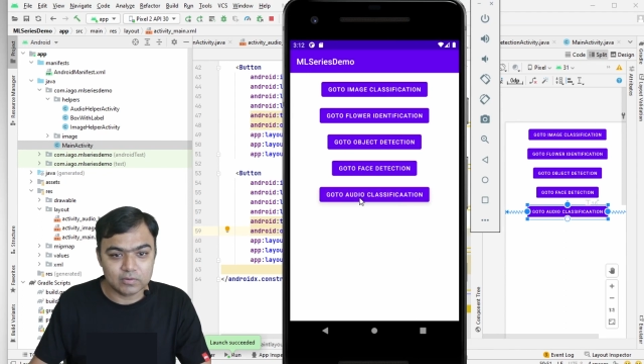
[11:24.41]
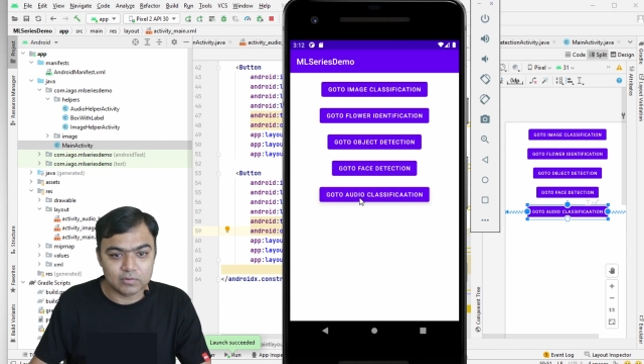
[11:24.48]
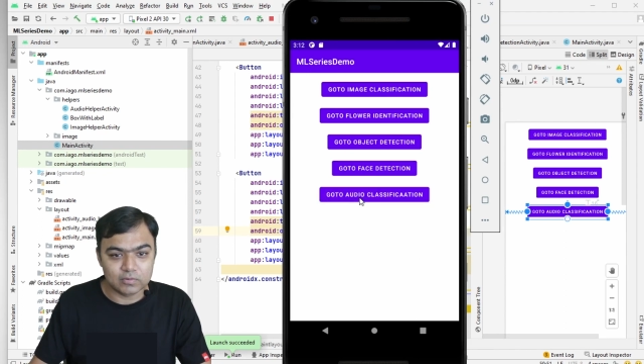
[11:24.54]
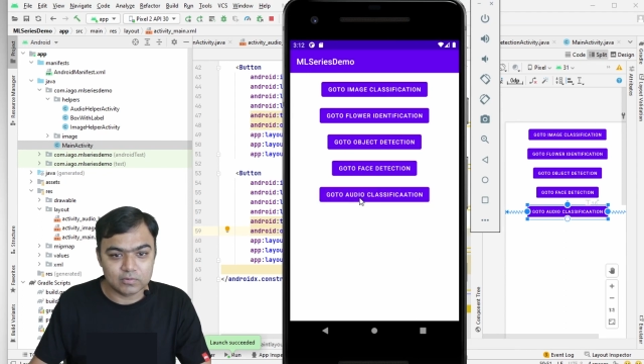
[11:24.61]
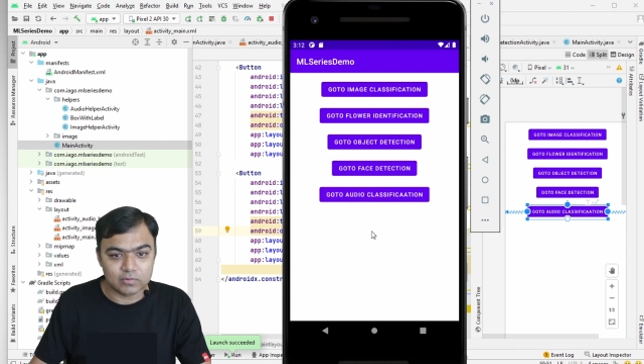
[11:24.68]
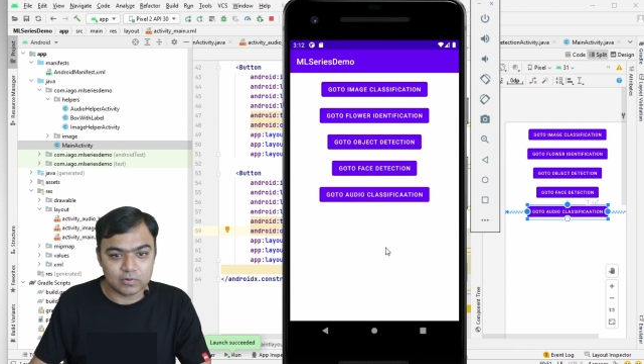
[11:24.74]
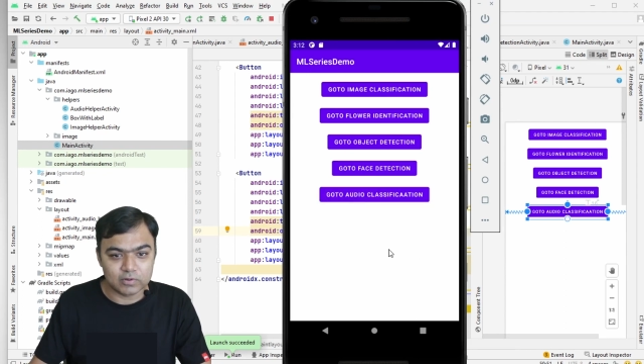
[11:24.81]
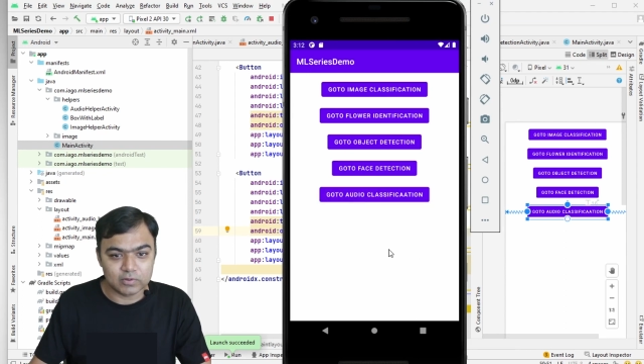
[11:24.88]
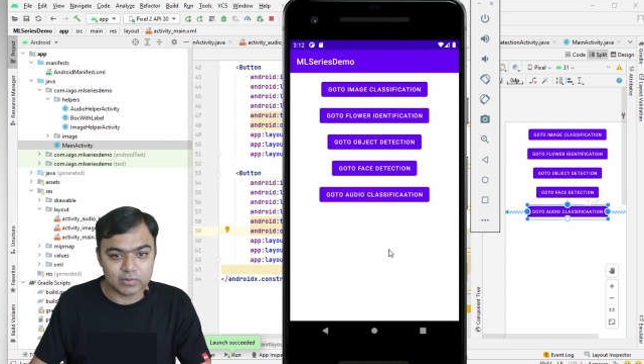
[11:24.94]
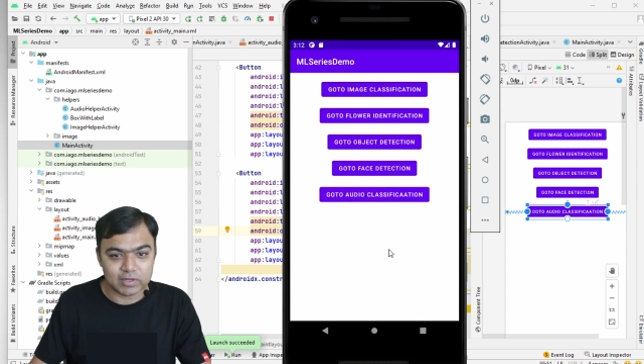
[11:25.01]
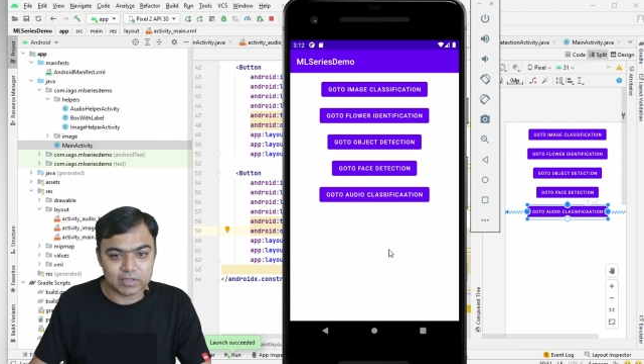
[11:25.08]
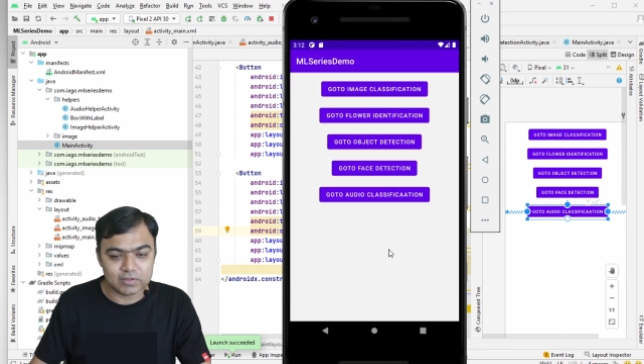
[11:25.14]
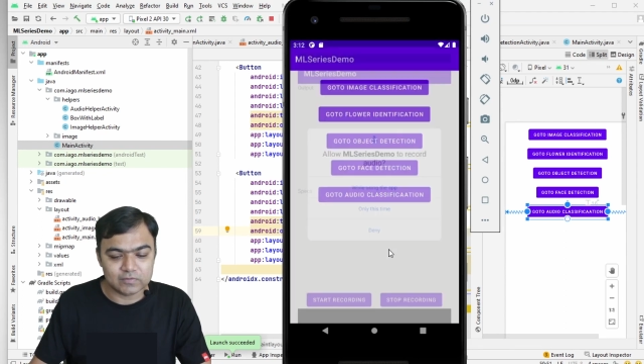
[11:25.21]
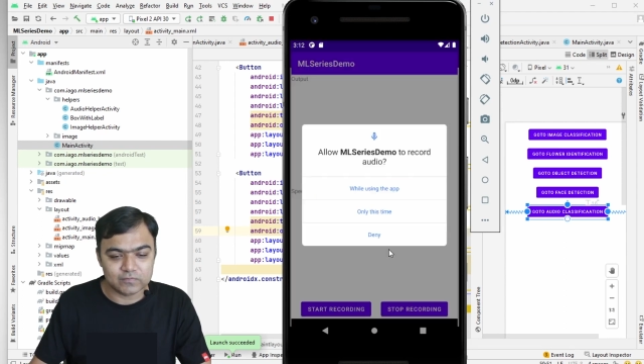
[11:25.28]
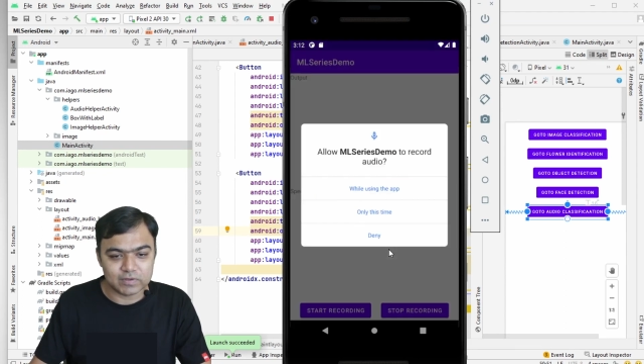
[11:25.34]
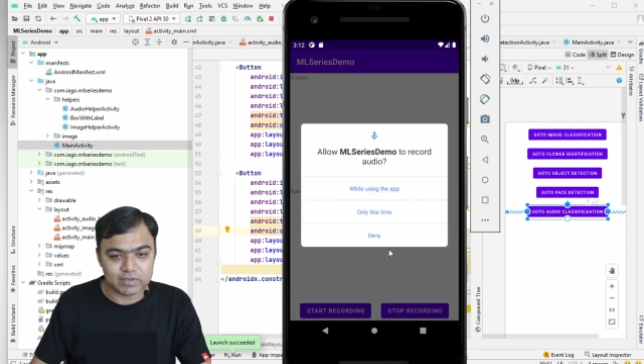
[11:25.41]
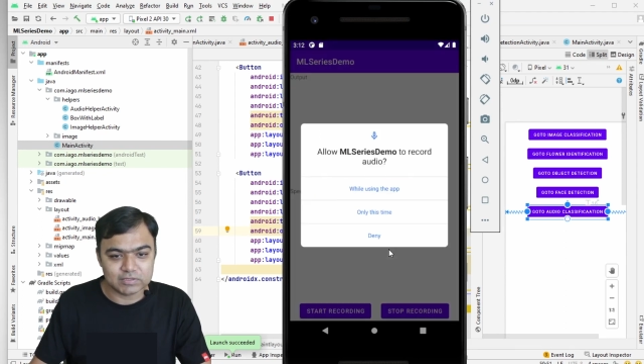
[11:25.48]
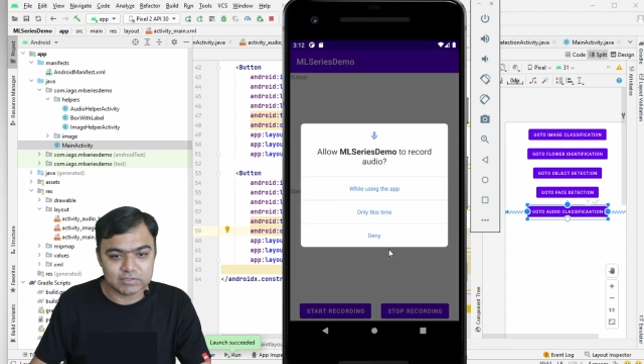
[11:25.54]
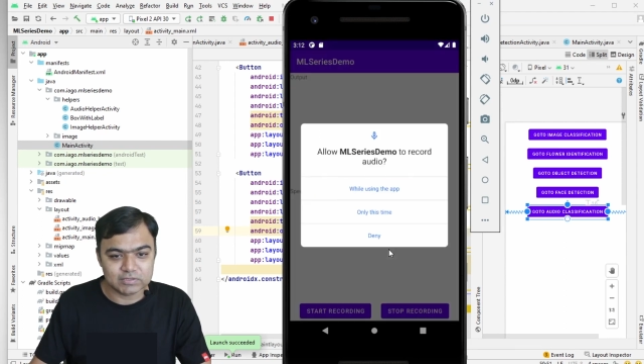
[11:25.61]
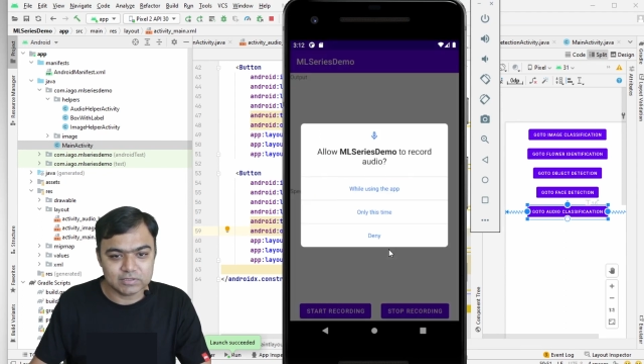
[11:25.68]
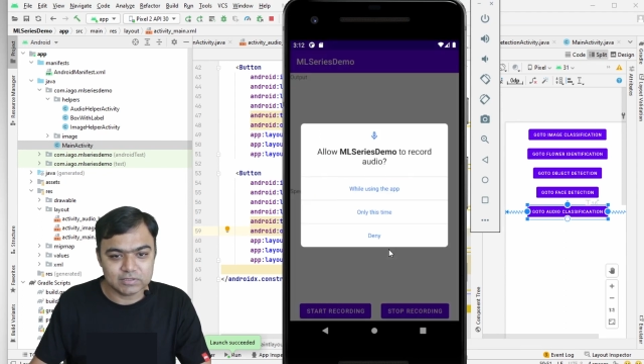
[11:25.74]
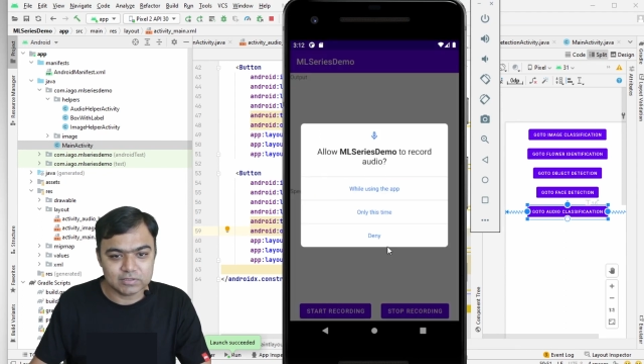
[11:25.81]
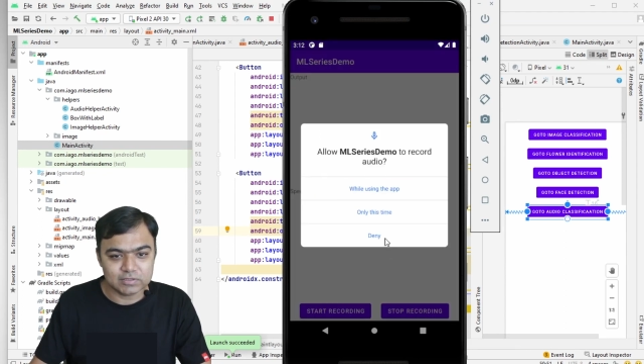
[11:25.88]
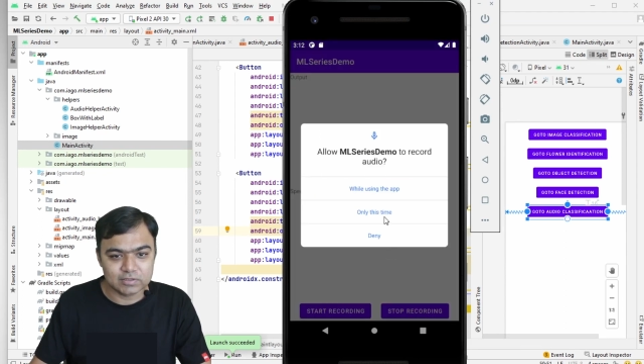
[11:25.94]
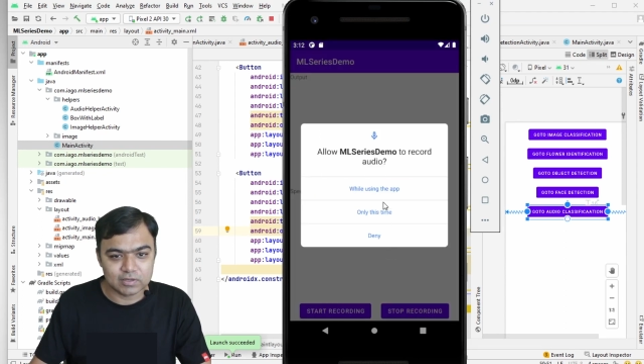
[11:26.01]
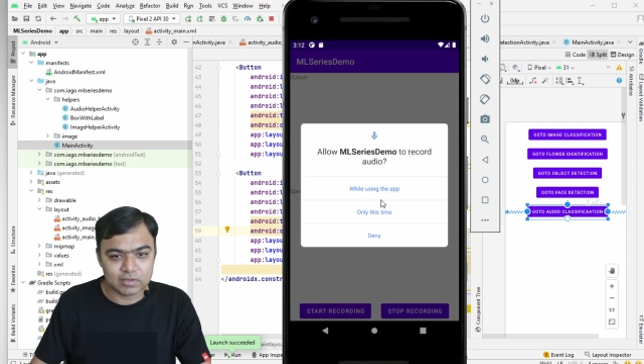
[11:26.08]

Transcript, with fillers: Go to audio classification